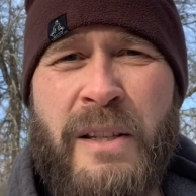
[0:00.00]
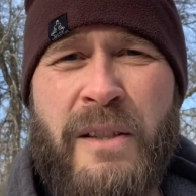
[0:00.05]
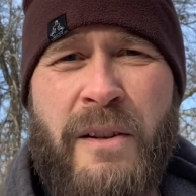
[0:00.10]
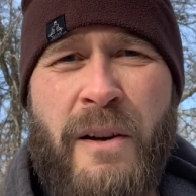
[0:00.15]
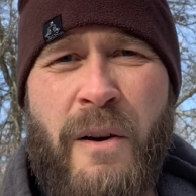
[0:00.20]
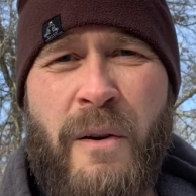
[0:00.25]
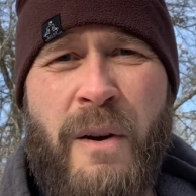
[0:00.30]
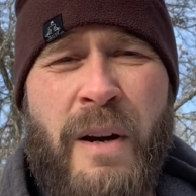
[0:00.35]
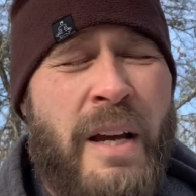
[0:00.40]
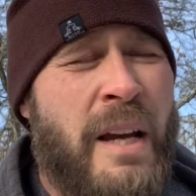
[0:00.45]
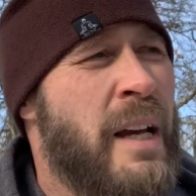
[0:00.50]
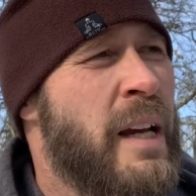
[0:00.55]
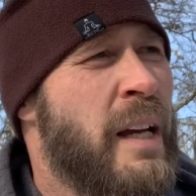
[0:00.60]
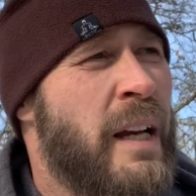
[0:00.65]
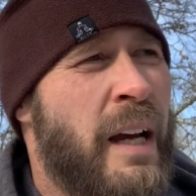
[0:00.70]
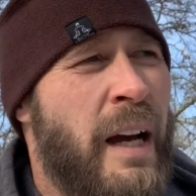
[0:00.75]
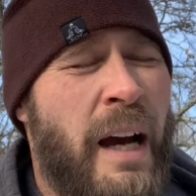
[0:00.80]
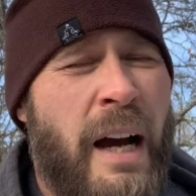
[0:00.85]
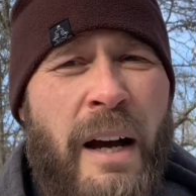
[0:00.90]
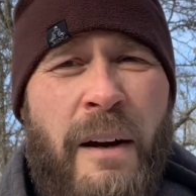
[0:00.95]
So
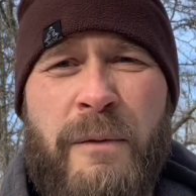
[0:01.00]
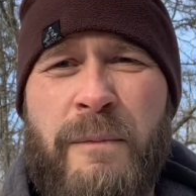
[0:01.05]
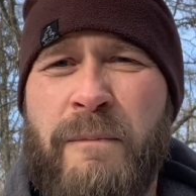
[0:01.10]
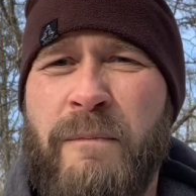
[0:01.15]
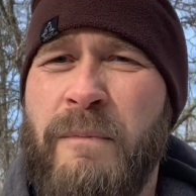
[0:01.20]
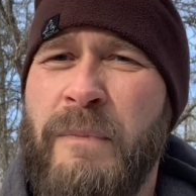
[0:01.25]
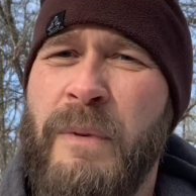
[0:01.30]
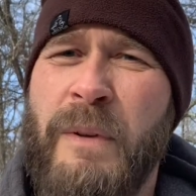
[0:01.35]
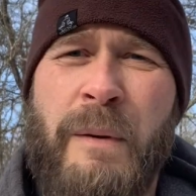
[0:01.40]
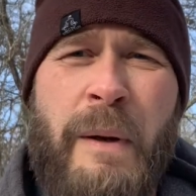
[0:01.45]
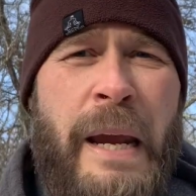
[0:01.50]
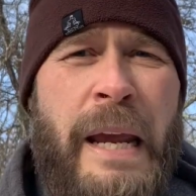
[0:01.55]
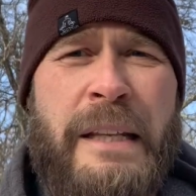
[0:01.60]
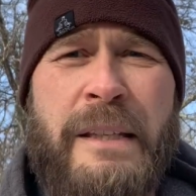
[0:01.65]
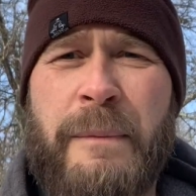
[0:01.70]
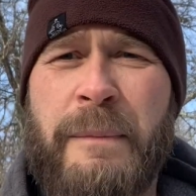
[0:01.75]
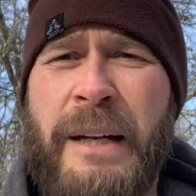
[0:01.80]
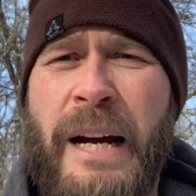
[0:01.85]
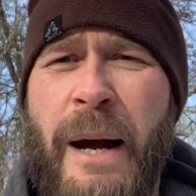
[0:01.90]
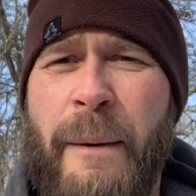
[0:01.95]
hit
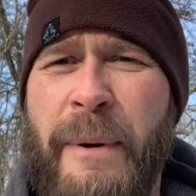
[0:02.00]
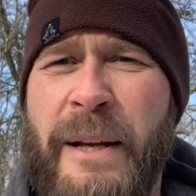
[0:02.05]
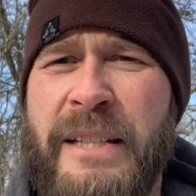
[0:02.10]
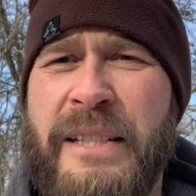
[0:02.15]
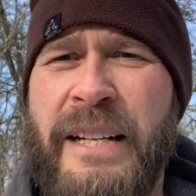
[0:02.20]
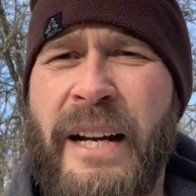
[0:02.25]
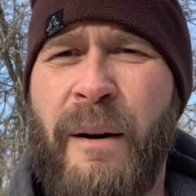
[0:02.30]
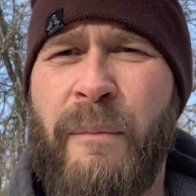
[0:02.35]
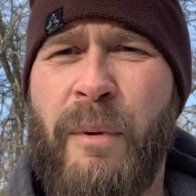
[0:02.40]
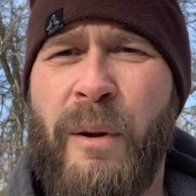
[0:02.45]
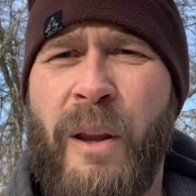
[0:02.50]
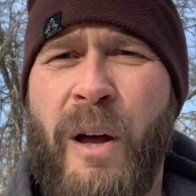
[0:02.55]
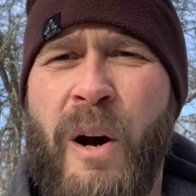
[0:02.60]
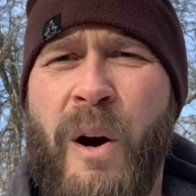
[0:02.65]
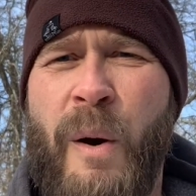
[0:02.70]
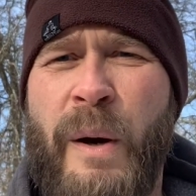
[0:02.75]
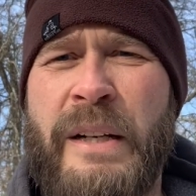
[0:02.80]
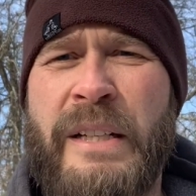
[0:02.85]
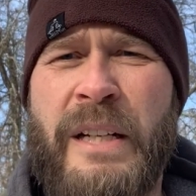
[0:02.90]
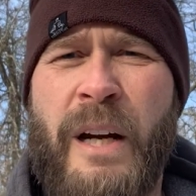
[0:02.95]
some comments down
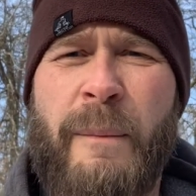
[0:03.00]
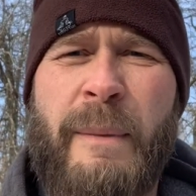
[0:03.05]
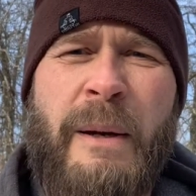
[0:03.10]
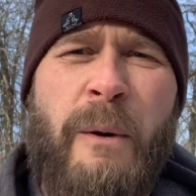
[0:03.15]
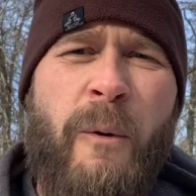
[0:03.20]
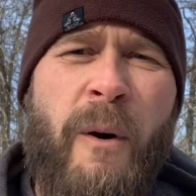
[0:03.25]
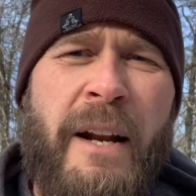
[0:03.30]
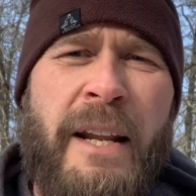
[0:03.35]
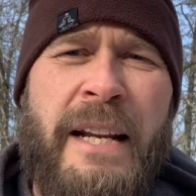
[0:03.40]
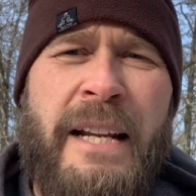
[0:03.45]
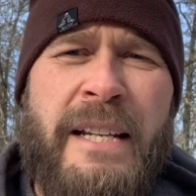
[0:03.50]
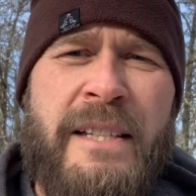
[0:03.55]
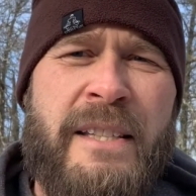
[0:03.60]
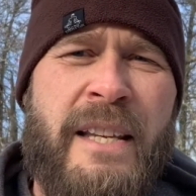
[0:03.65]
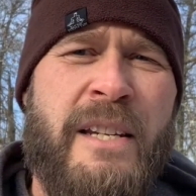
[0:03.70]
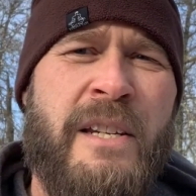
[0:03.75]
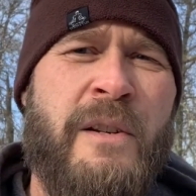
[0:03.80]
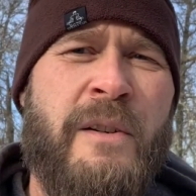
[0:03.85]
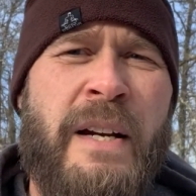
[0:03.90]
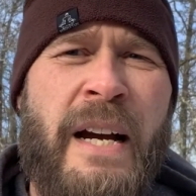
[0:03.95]
below and tell me what it is that
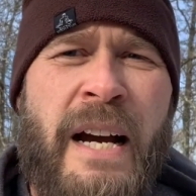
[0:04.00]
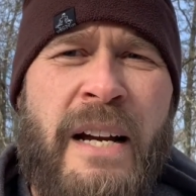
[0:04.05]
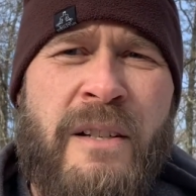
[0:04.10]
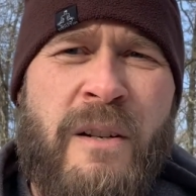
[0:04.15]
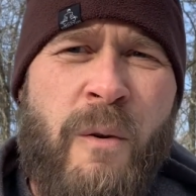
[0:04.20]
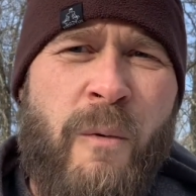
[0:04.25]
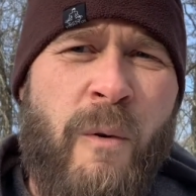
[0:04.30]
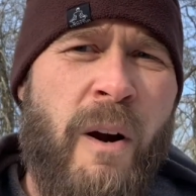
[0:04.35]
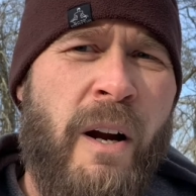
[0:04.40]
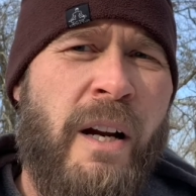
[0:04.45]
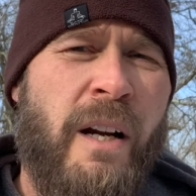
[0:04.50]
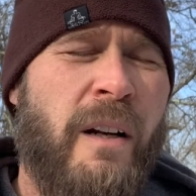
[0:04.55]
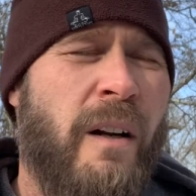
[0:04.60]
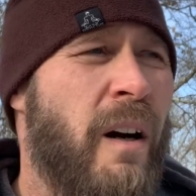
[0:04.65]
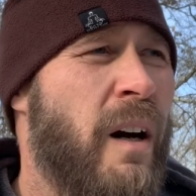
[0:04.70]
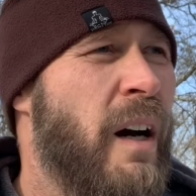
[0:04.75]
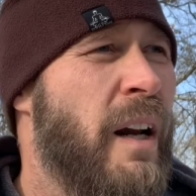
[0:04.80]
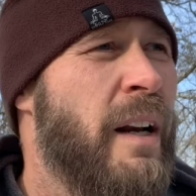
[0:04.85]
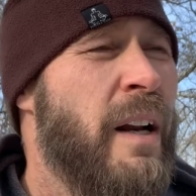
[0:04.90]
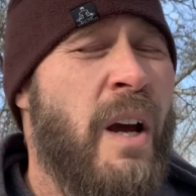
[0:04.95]
you guys are working
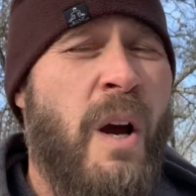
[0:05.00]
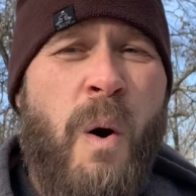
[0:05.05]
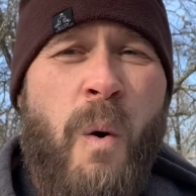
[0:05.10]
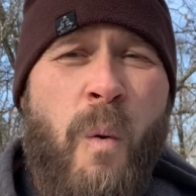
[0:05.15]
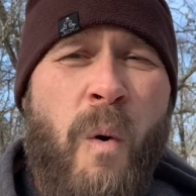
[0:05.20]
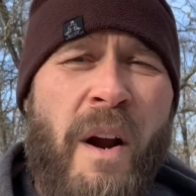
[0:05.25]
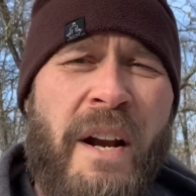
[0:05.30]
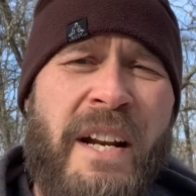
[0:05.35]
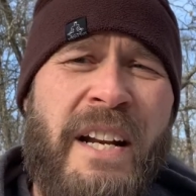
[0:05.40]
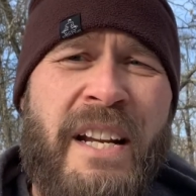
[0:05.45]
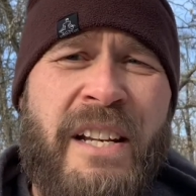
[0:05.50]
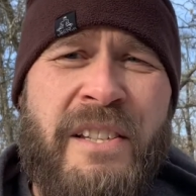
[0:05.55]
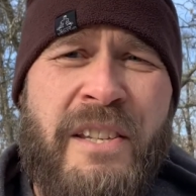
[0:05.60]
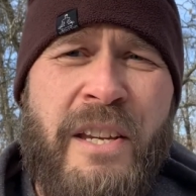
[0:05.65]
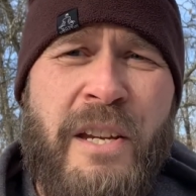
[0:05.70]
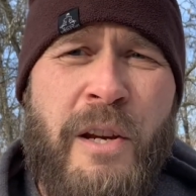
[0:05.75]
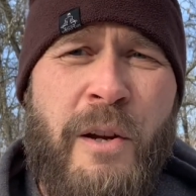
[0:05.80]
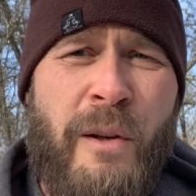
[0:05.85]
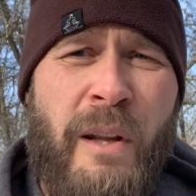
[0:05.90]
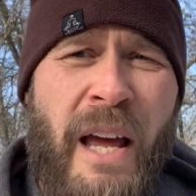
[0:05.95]
on, what it is that
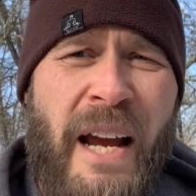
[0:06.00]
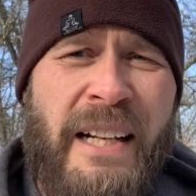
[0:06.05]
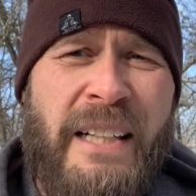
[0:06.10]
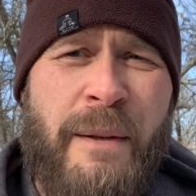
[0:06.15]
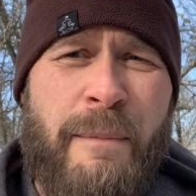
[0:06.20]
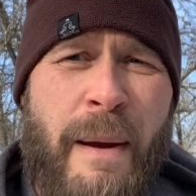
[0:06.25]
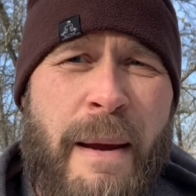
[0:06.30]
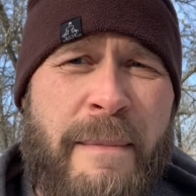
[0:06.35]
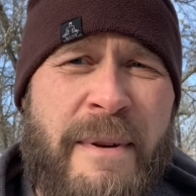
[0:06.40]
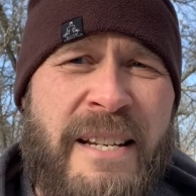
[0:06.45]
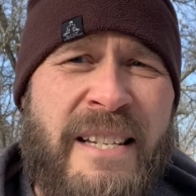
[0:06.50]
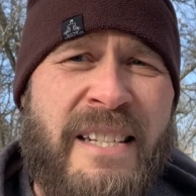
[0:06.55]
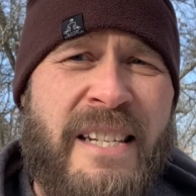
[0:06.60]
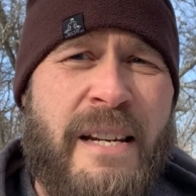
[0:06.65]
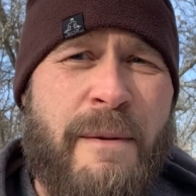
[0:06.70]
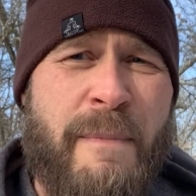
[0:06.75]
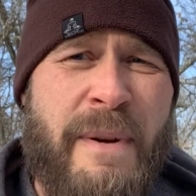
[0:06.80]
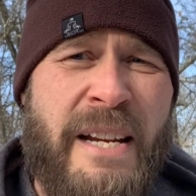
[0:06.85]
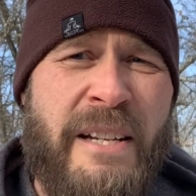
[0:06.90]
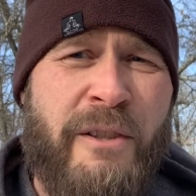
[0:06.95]
you'd like to maybe see
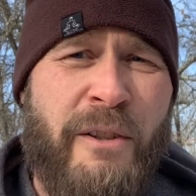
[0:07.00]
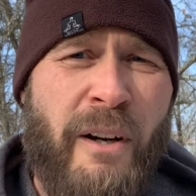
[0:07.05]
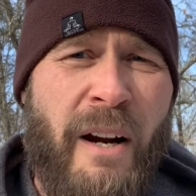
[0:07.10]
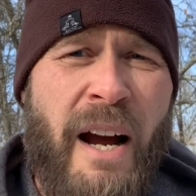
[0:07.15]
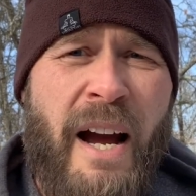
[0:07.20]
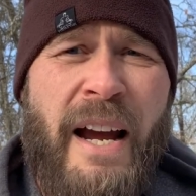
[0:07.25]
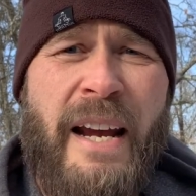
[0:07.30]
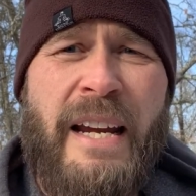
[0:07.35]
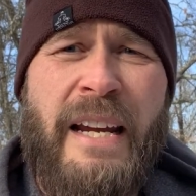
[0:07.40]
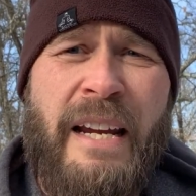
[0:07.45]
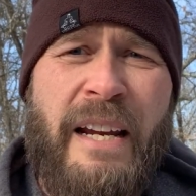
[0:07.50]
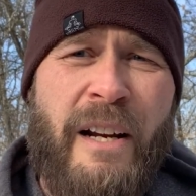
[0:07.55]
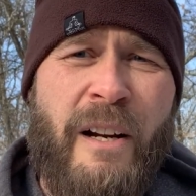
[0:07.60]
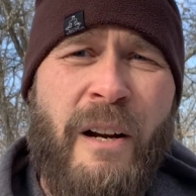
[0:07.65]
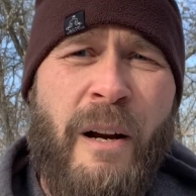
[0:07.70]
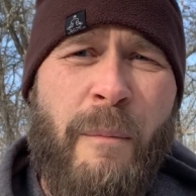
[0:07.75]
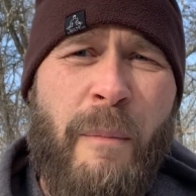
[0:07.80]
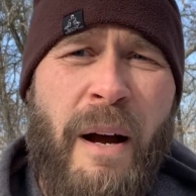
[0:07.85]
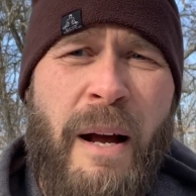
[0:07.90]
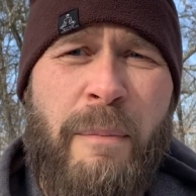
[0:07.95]
me try here
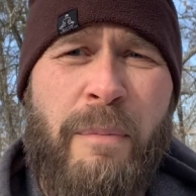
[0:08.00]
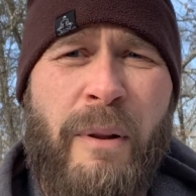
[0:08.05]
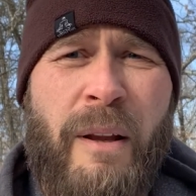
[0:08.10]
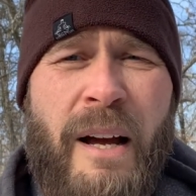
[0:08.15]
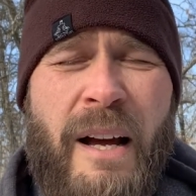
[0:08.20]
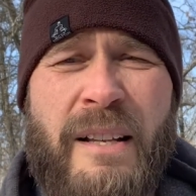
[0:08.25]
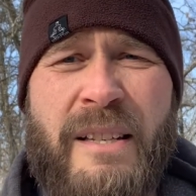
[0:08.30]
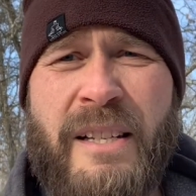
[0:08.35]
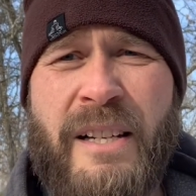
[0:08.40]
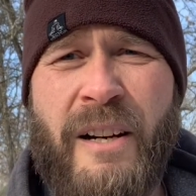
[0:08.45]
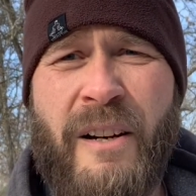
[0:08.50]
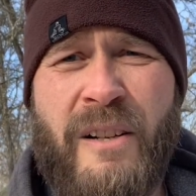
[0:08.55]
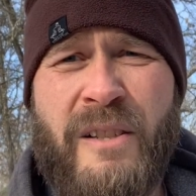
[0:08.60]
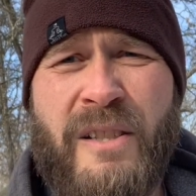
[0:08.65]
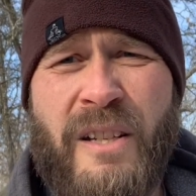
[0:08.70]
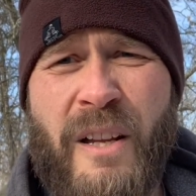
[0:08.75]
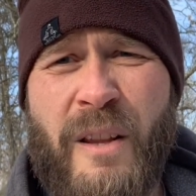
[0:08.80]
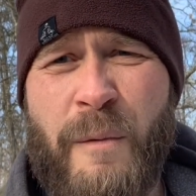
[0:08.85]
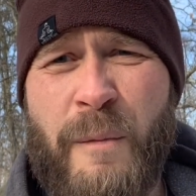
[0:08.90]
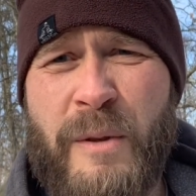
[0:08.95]
in my plots here in
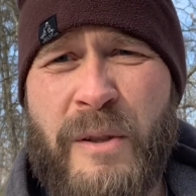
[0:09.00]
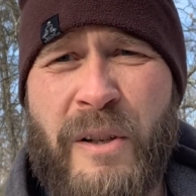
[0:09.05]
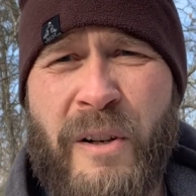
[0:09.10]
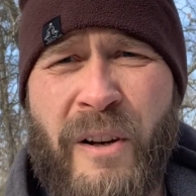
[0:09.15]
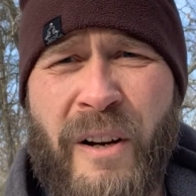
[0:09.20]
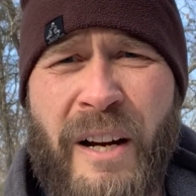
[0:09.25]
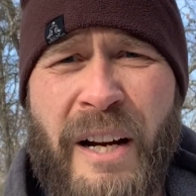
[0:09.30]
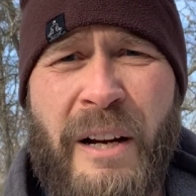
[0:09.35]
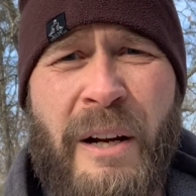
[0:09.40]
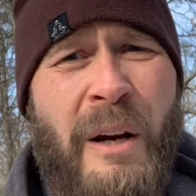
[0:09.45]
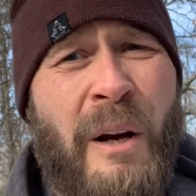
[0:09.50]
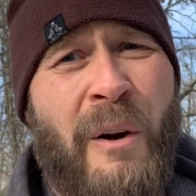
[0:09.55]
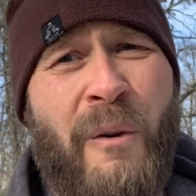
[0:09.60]
southern Missouri,